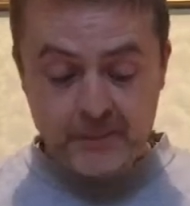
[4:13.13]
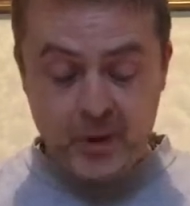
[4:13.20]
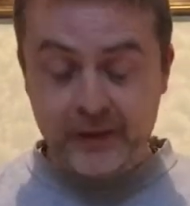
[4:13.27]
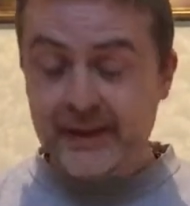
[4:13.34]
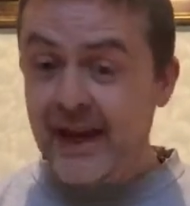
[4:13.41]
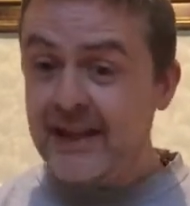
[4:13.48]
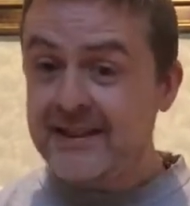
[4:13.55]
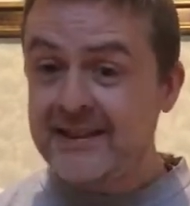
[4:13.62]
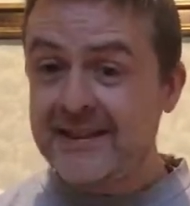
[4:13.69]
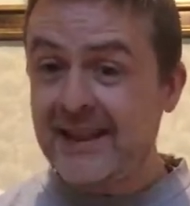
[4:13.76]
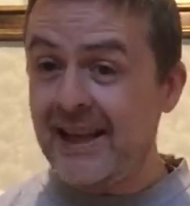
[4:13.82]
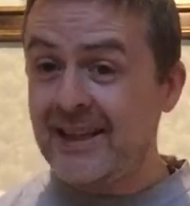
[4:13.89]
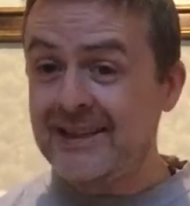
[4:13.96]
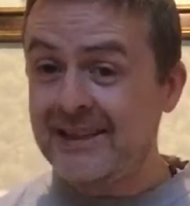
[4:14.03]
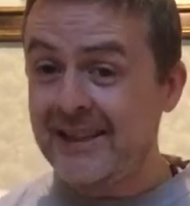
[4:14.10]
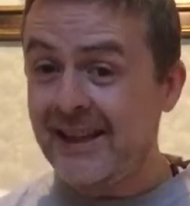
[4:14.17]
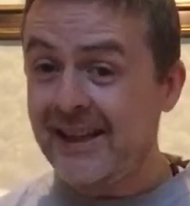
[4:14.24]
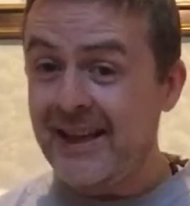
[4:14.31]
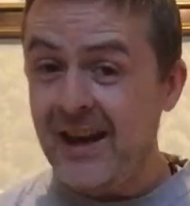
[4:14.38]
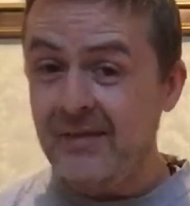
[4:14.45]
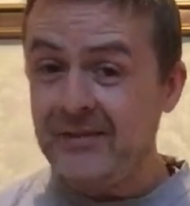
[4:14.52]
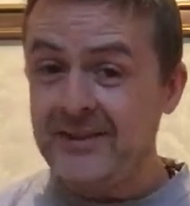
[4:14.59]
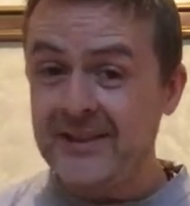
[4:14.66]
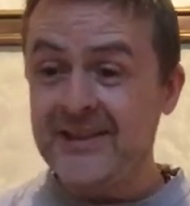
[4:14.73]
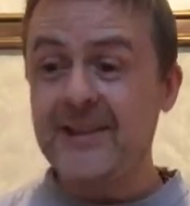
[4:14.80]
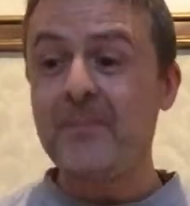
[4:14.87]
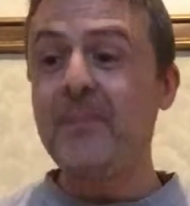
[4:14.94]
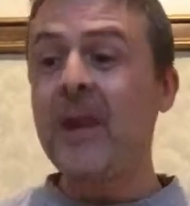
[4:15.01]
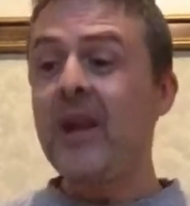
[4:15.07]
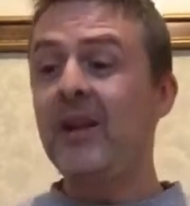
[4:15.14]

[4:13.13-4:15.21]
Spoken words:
But yes, Galactic Encounters.